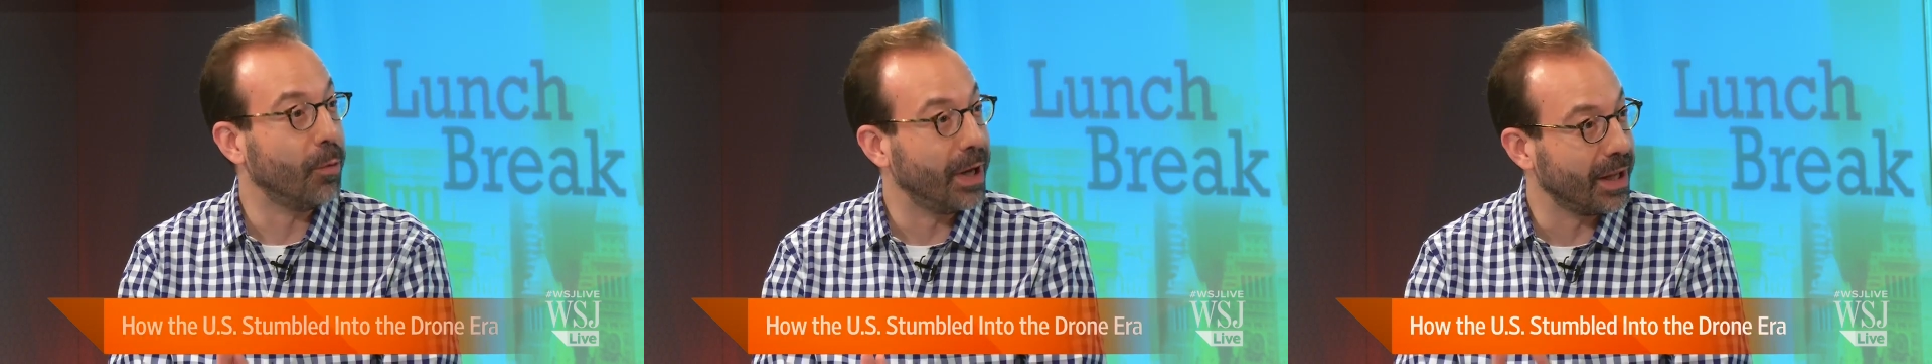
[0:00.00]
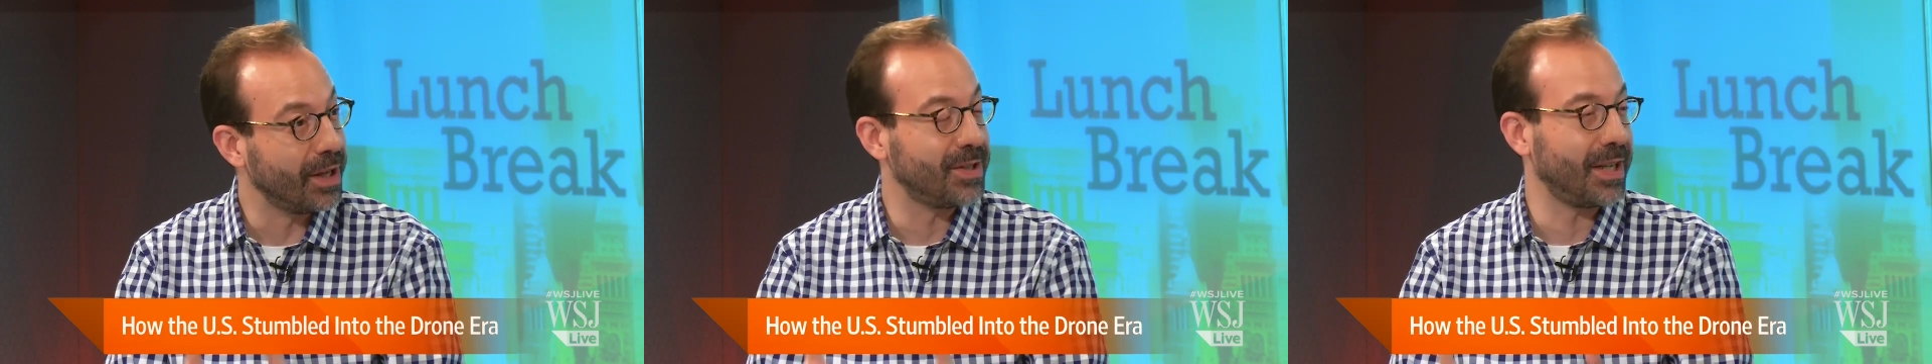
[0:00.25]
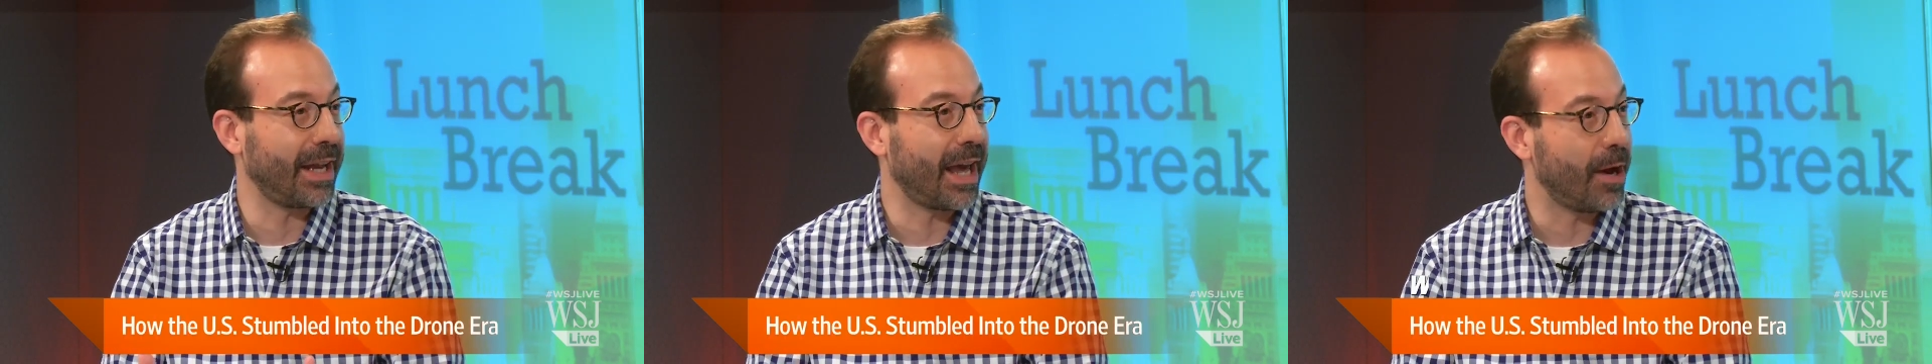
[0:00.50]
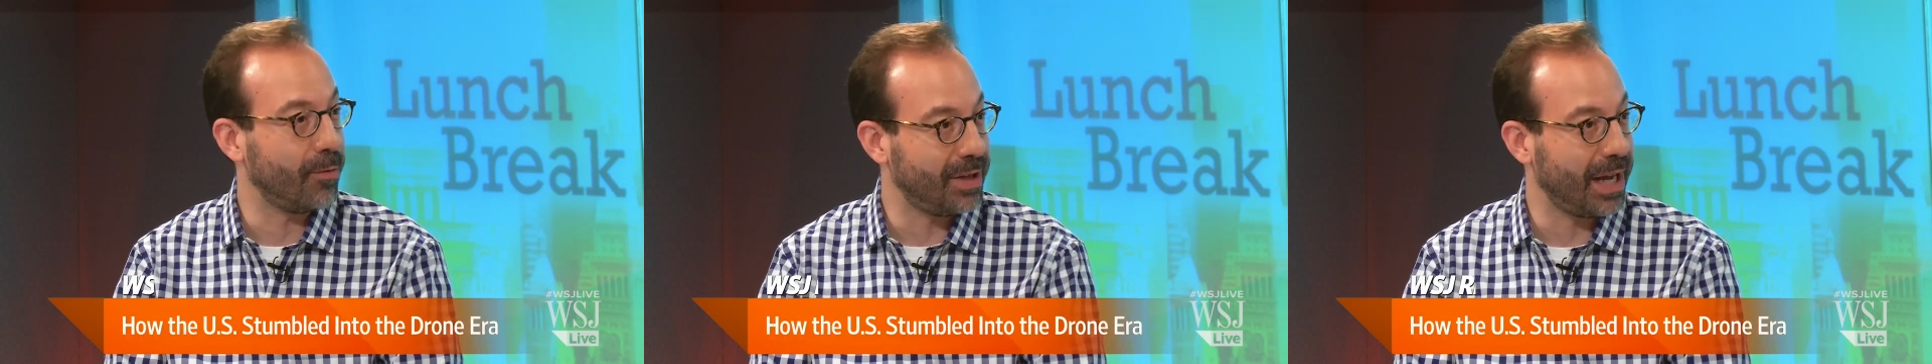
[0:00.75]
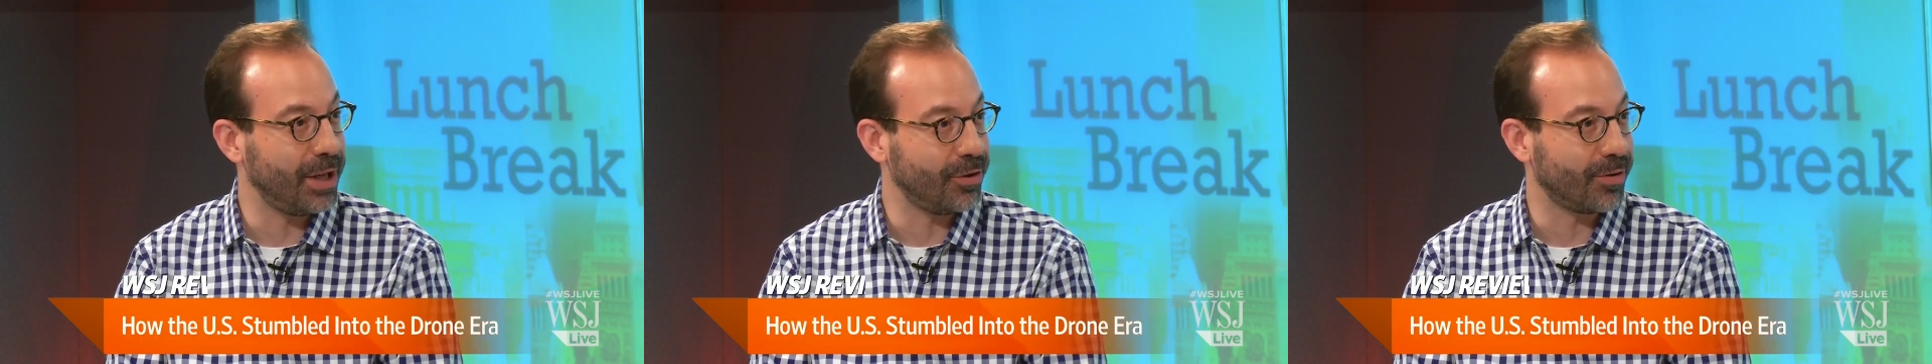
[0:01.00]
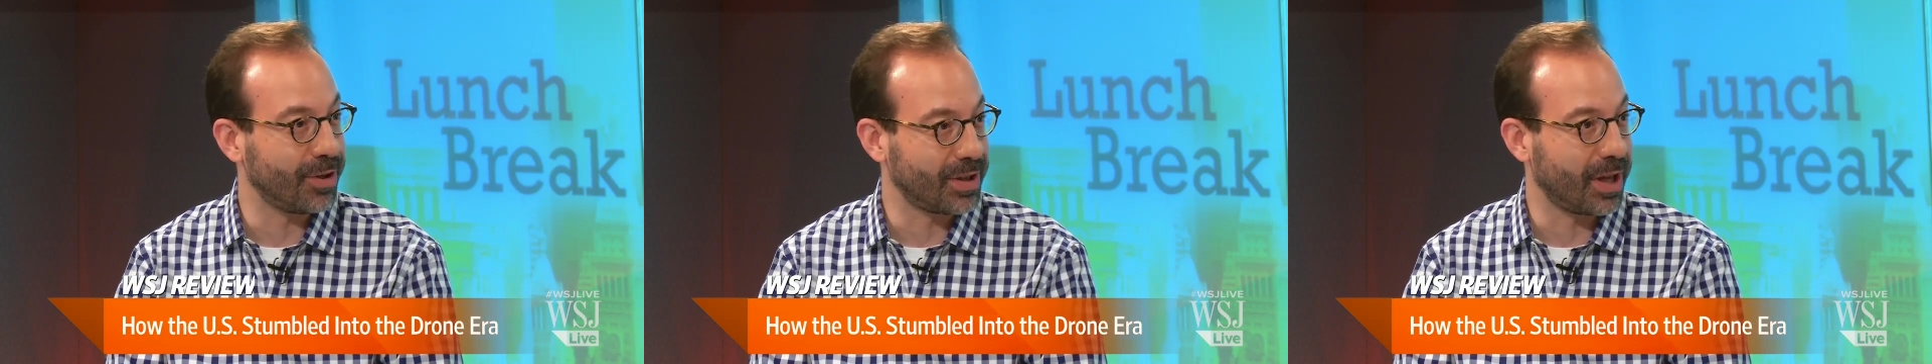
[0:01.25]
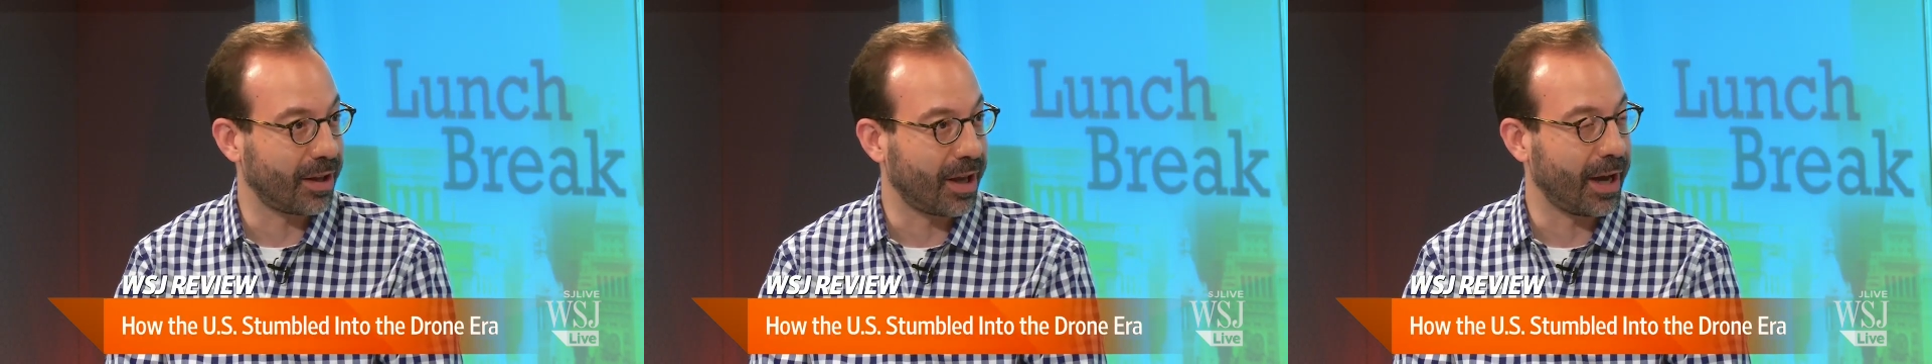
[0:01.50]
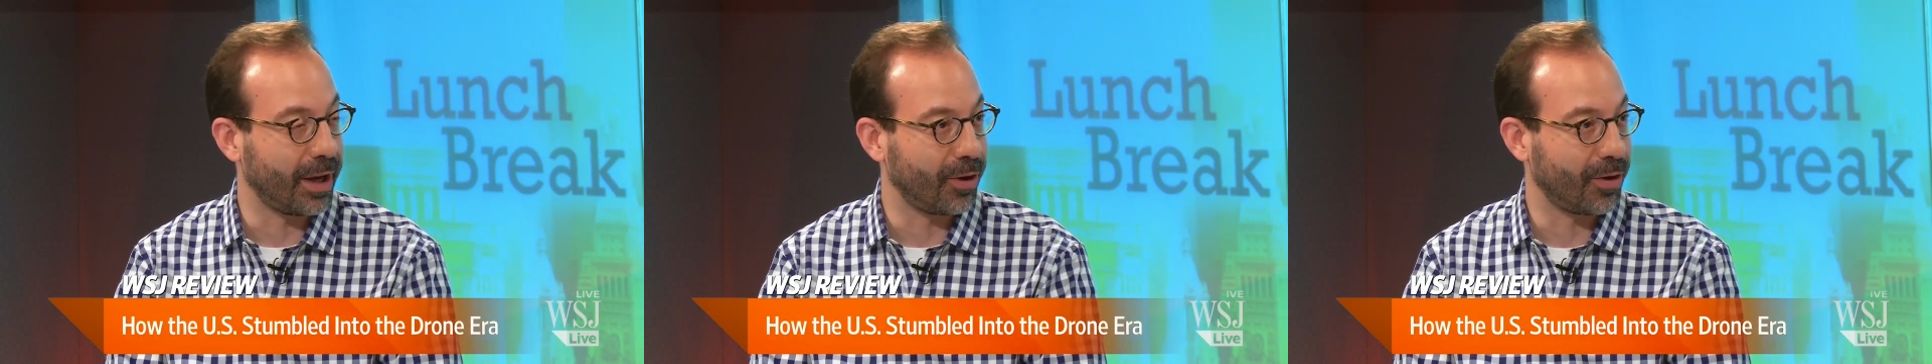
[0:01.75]
realizing how dangerous
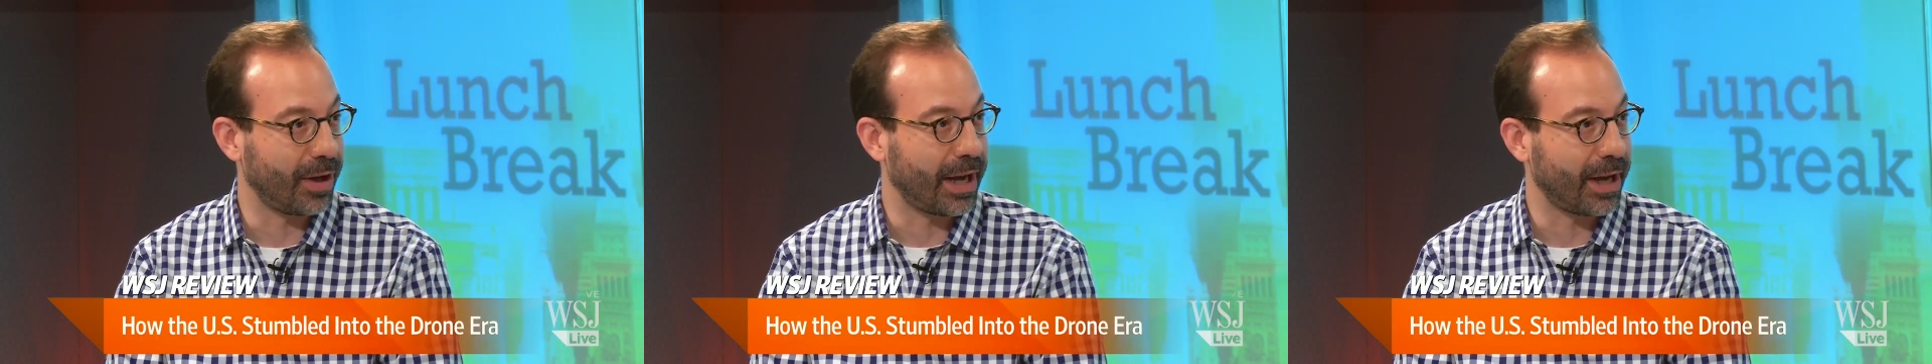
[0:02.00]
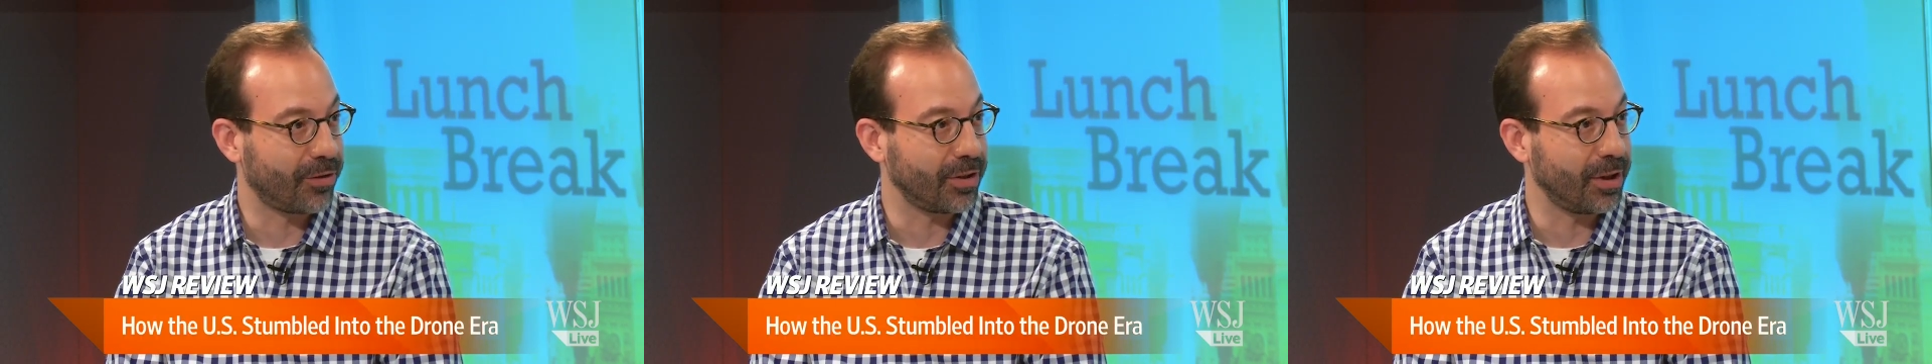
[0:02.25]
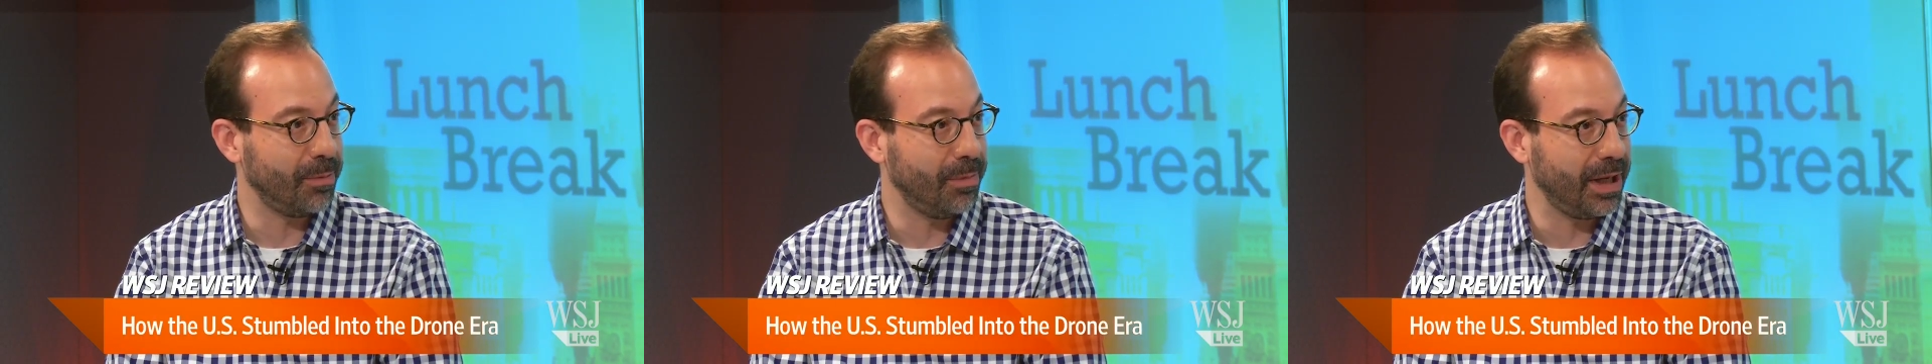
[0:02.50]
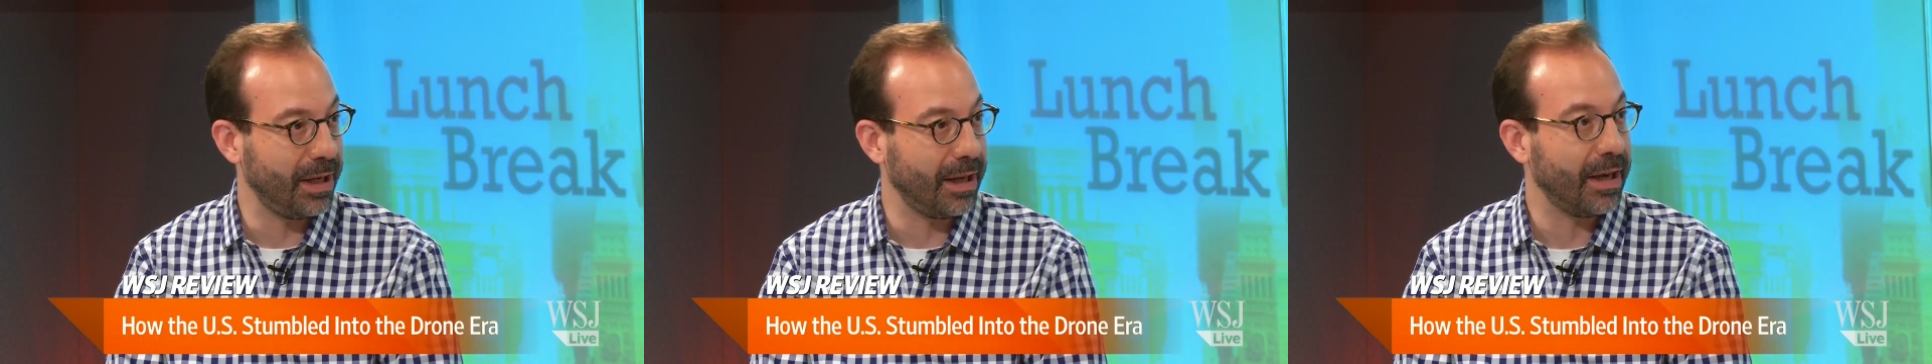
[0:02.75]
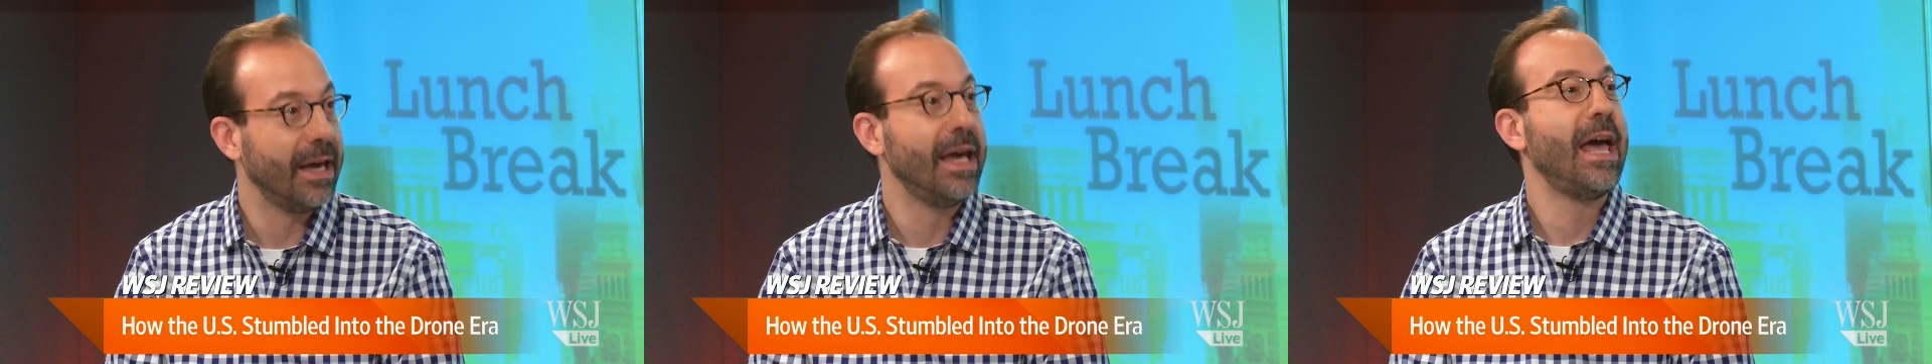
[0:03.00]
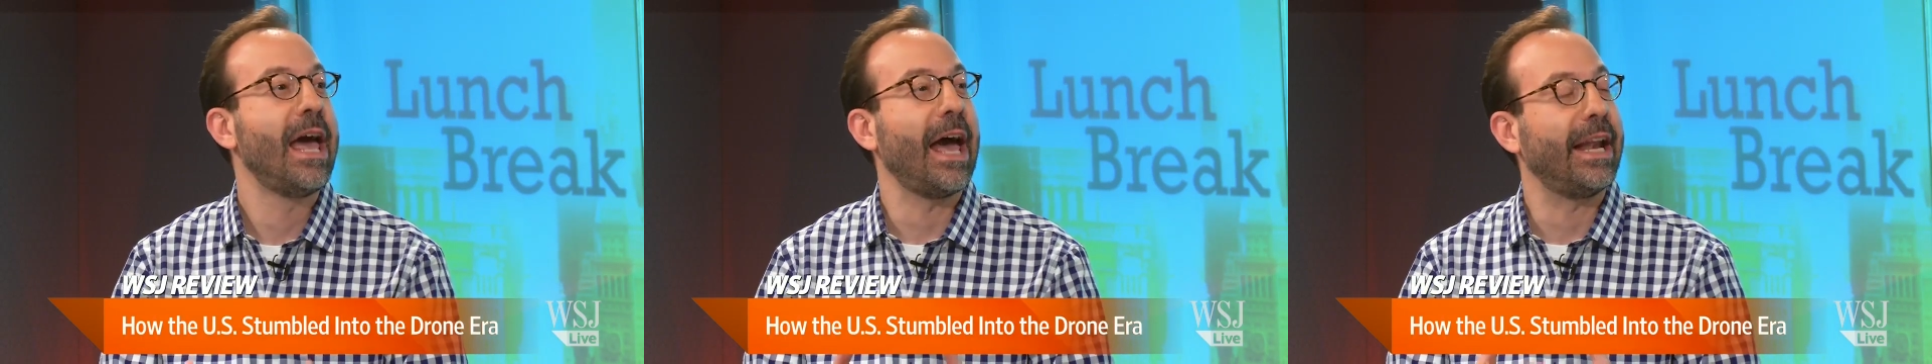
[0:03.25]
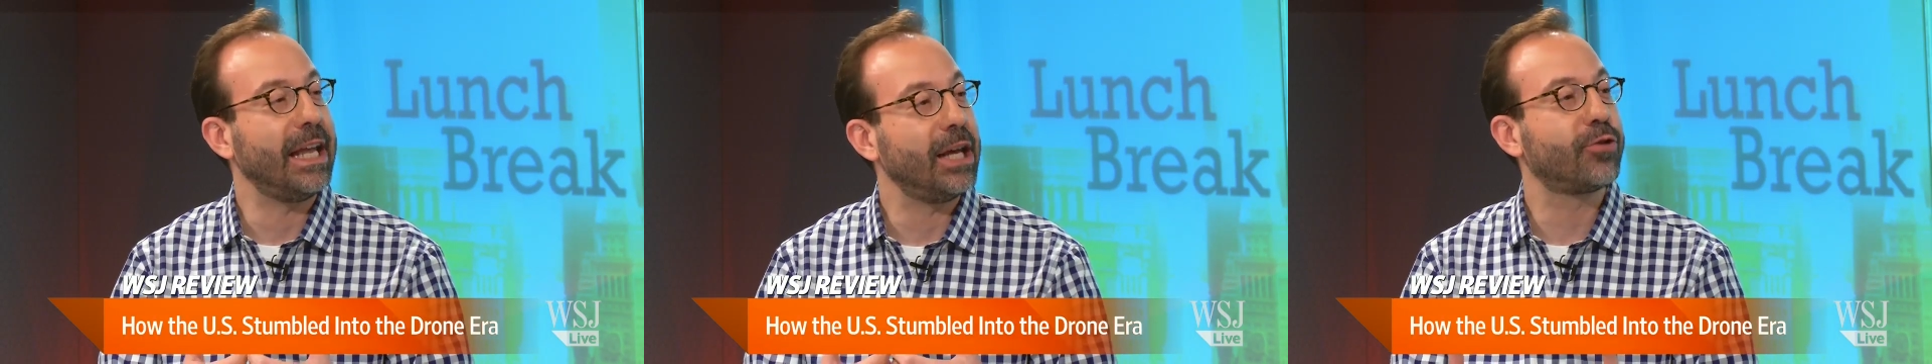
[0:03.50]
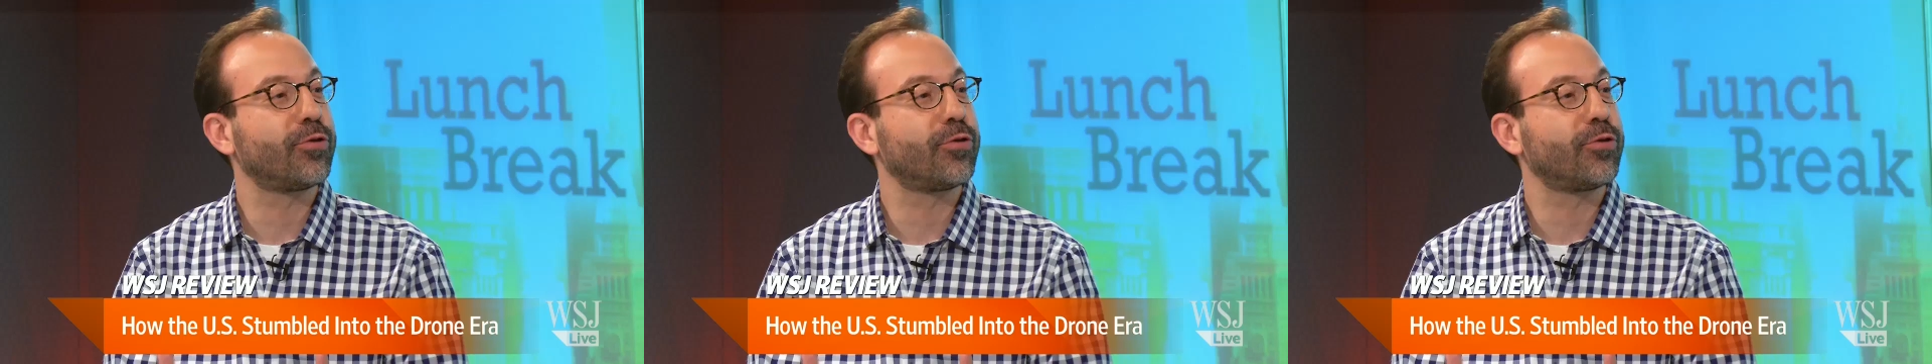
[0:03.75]
al-Qaeda could actually be. And